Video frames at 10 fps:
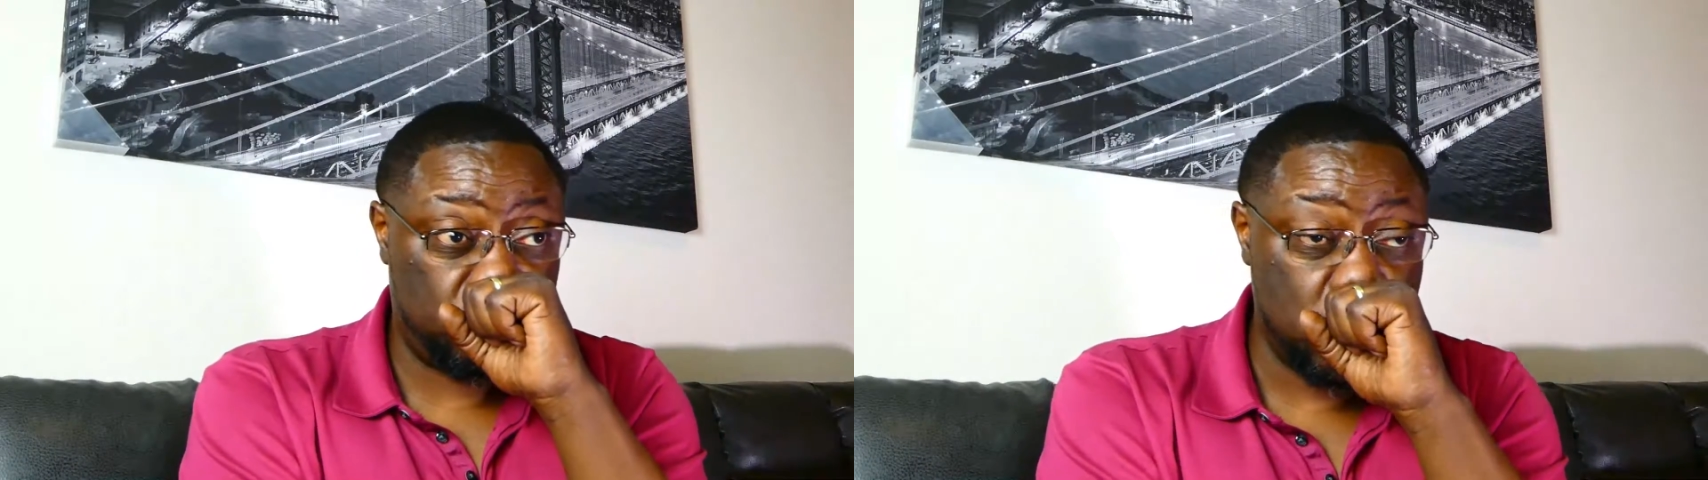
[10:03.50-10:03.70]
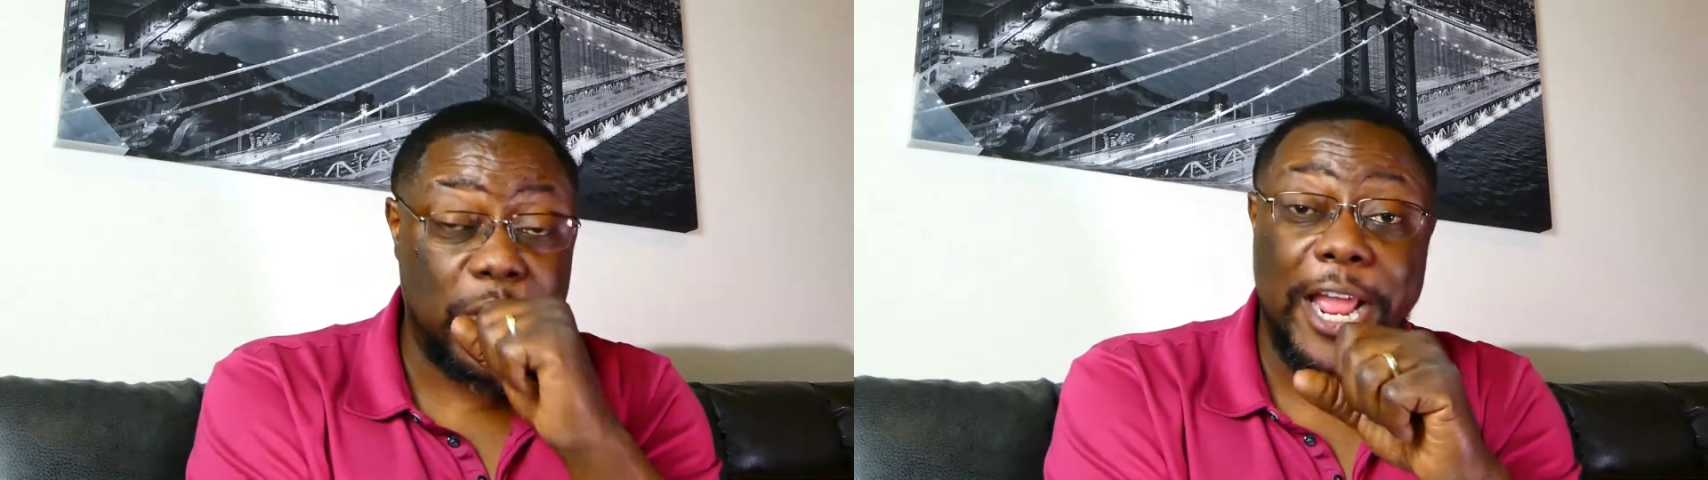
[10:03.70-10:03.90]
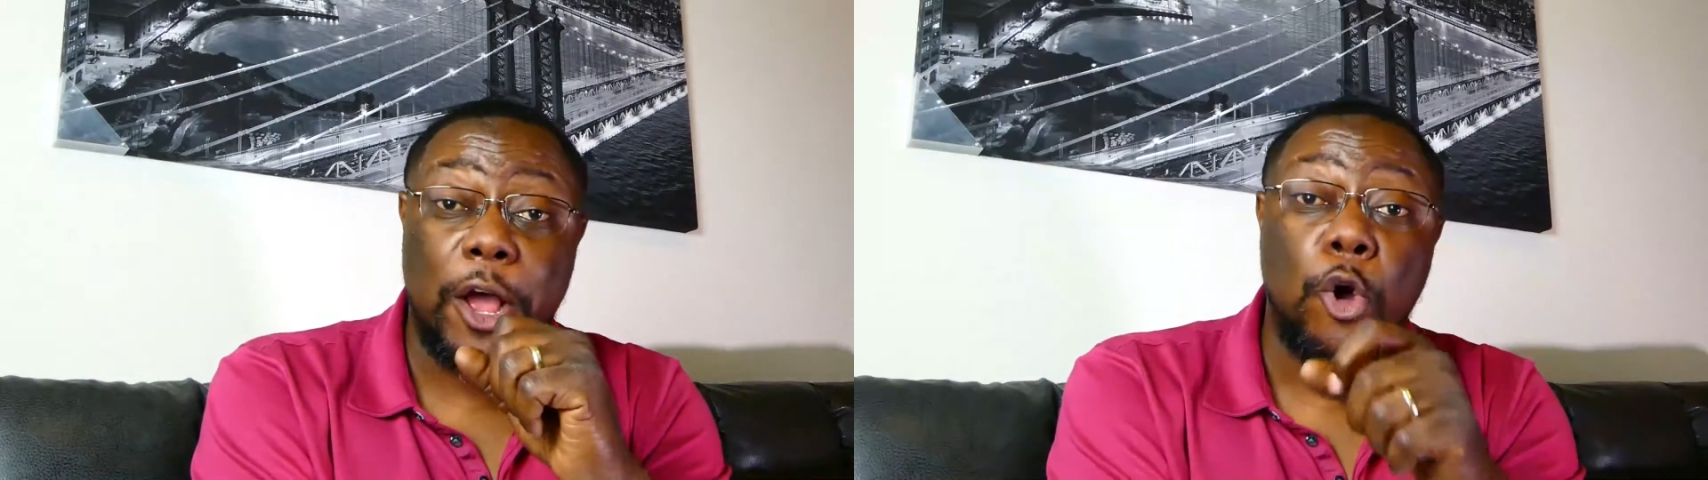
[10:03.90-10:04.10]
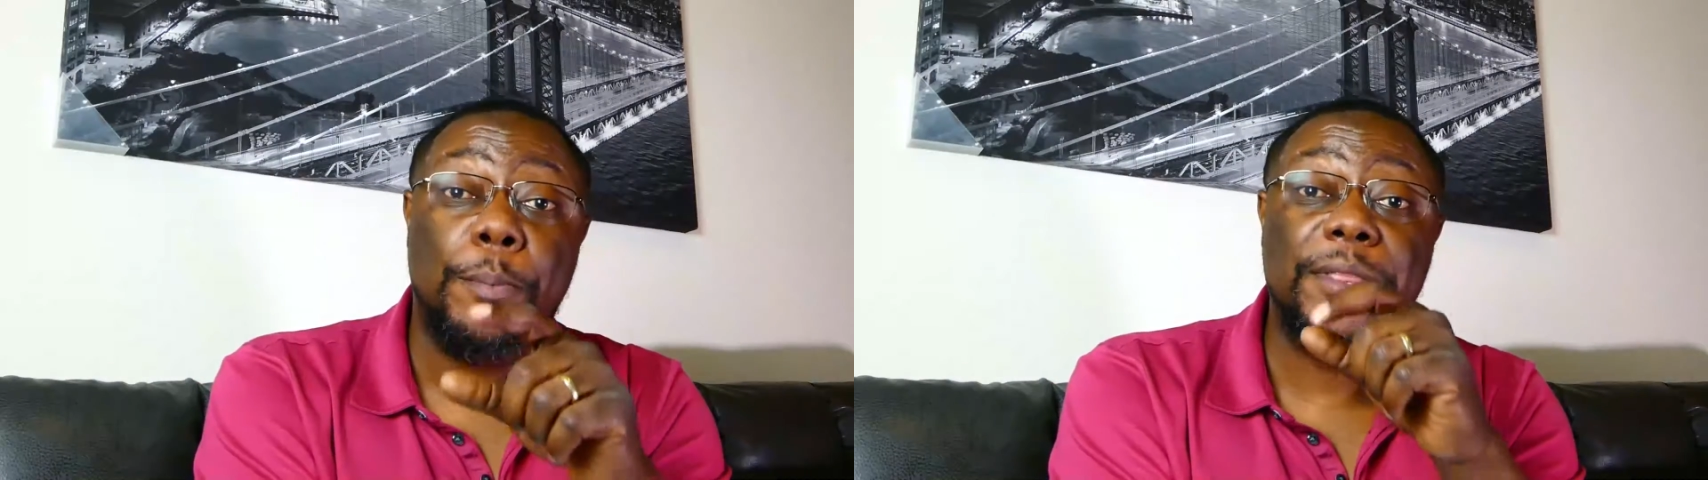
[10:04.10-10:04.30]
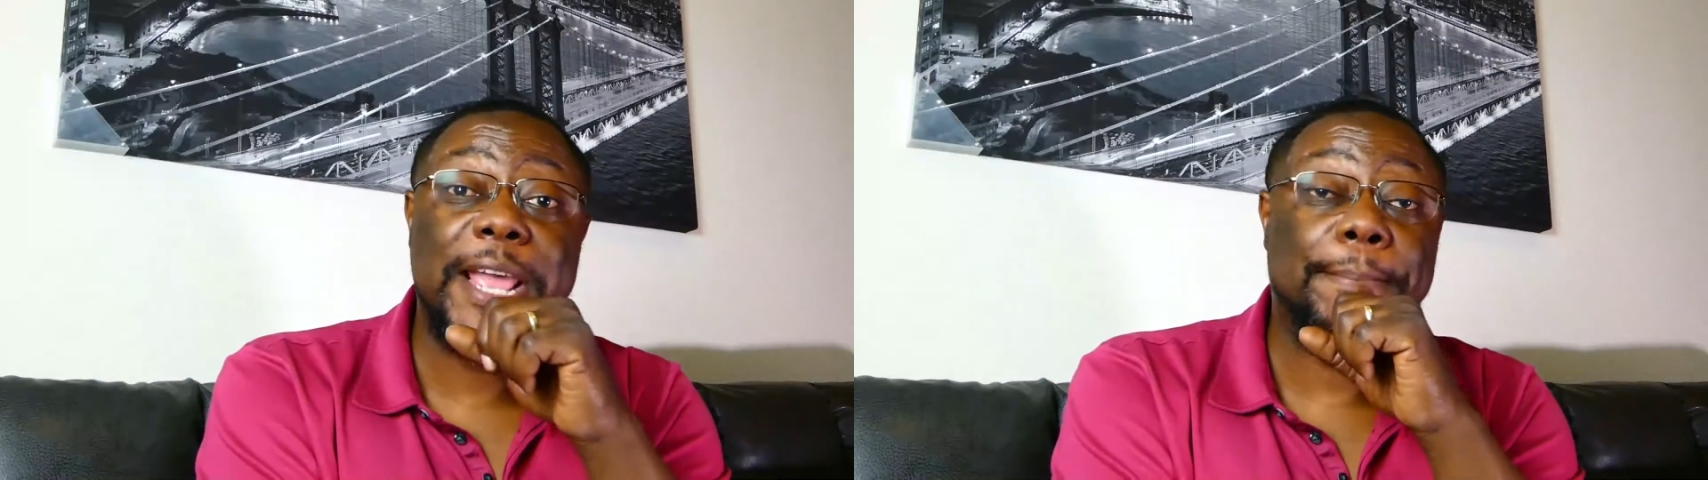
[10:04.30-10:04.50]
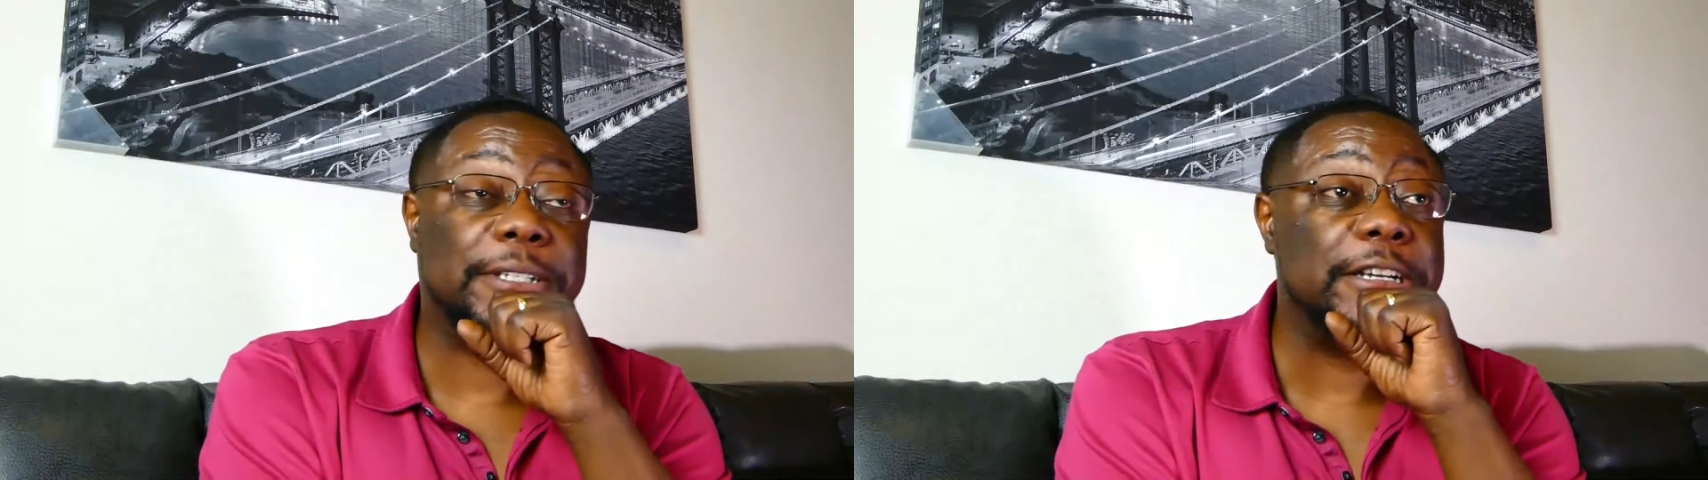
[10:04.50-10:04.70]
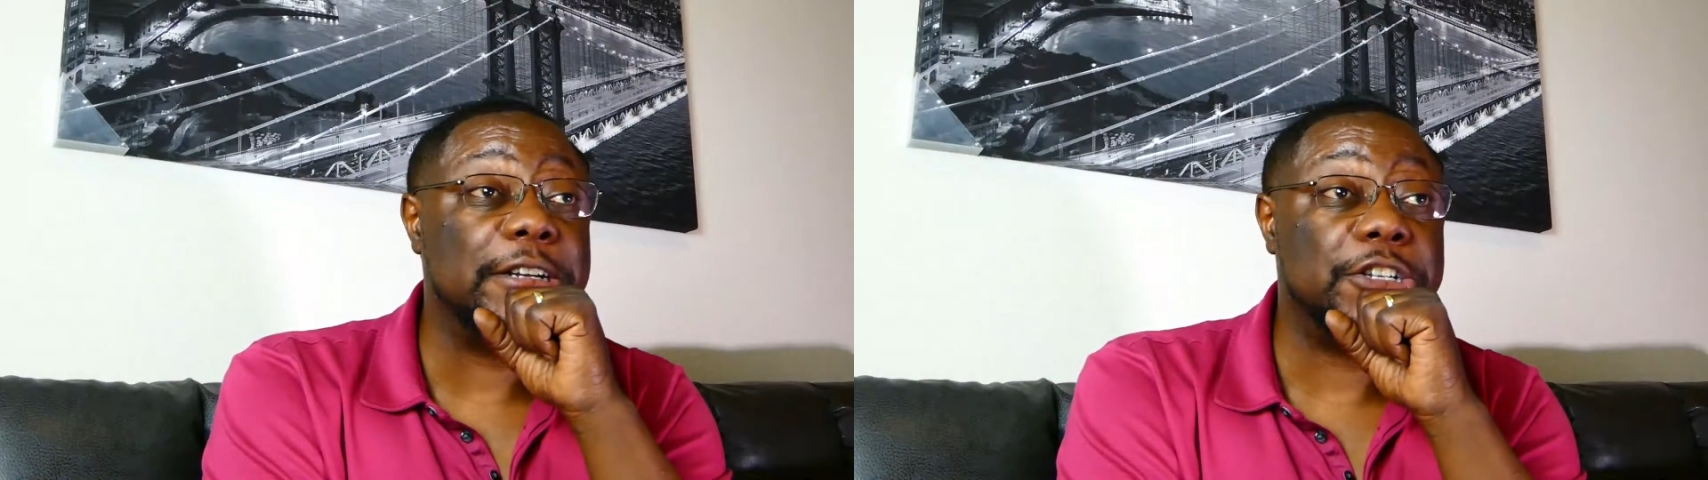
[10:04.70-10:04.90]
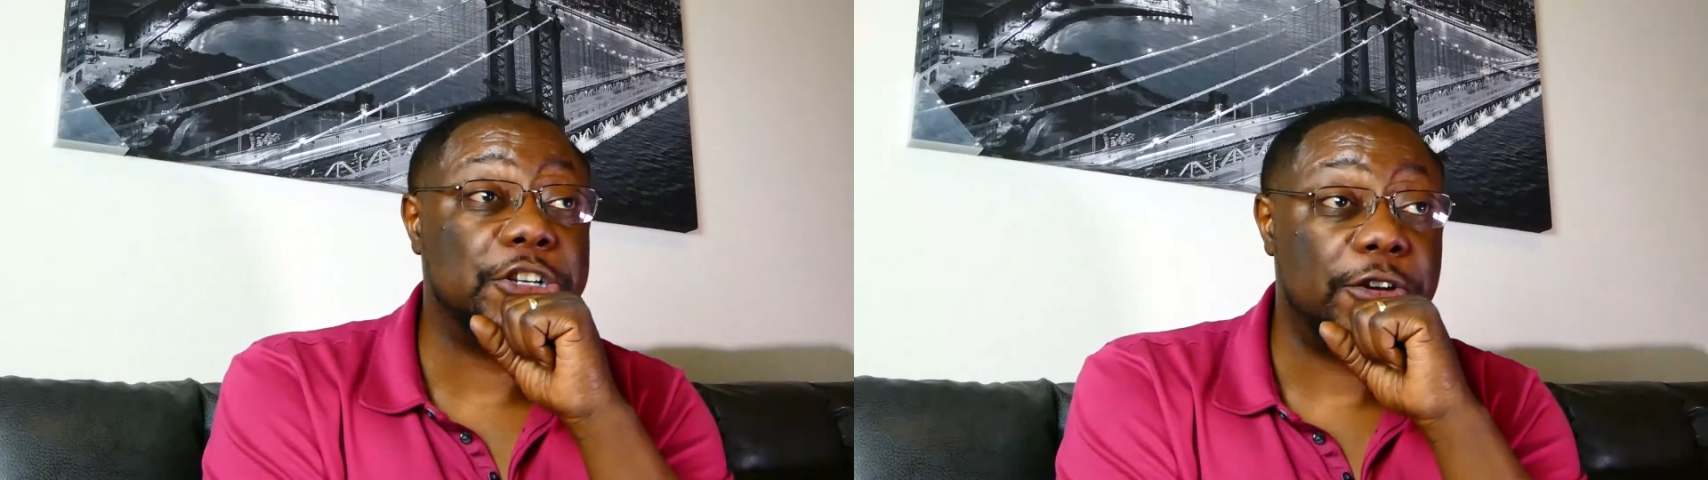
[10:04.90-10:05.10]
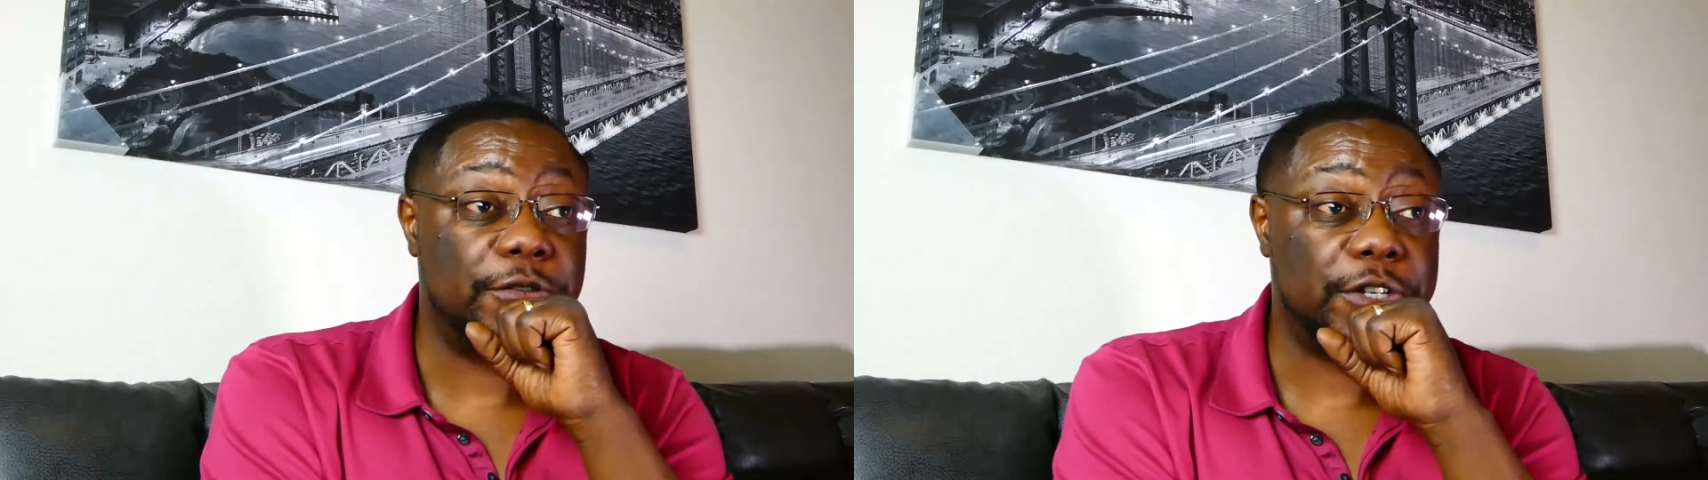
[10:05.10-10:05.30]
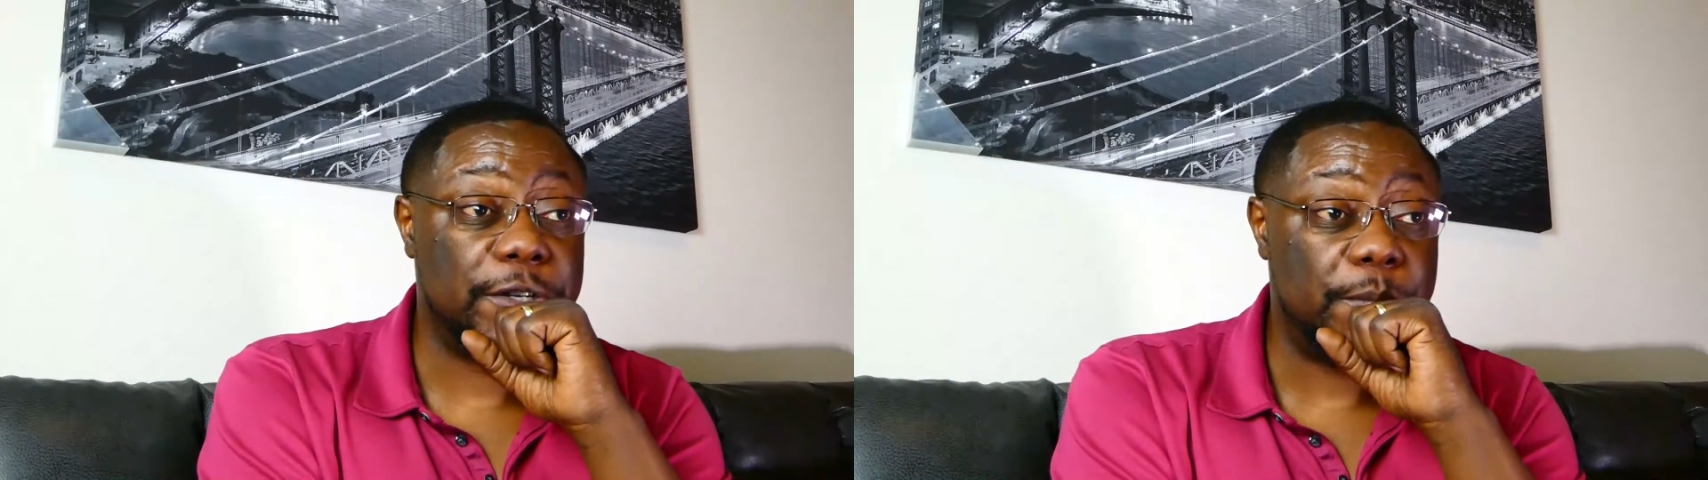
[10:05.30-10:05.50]
when I opened that particular
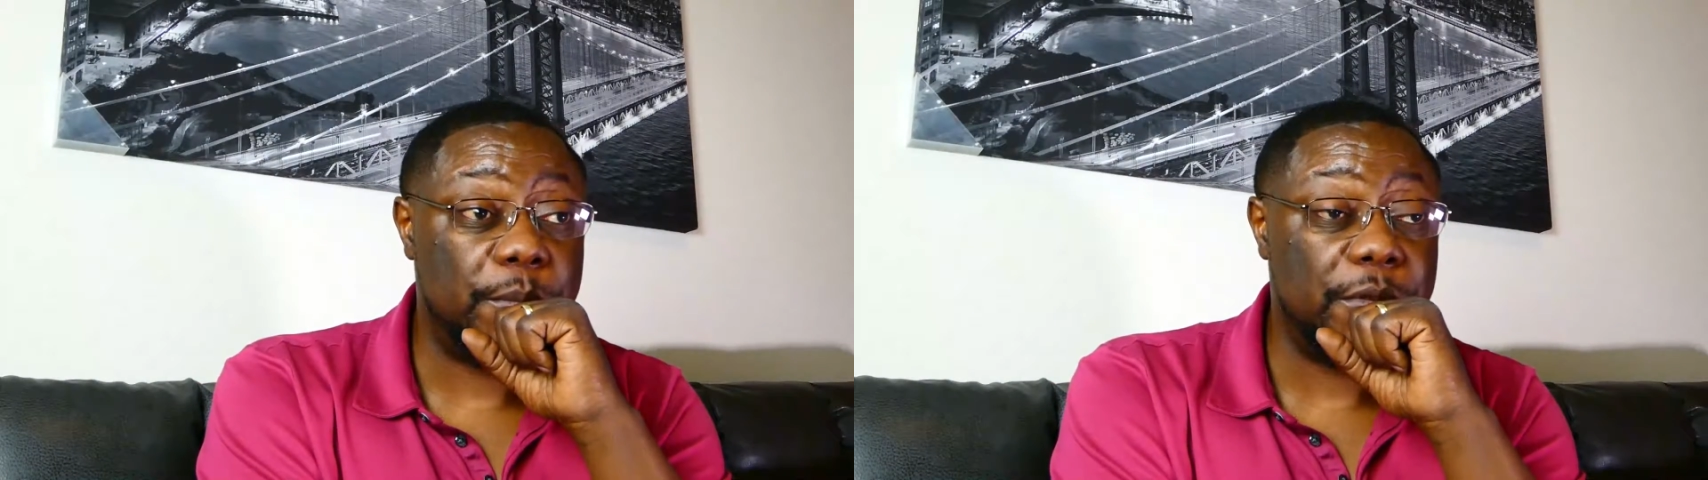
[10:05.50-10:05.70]
service,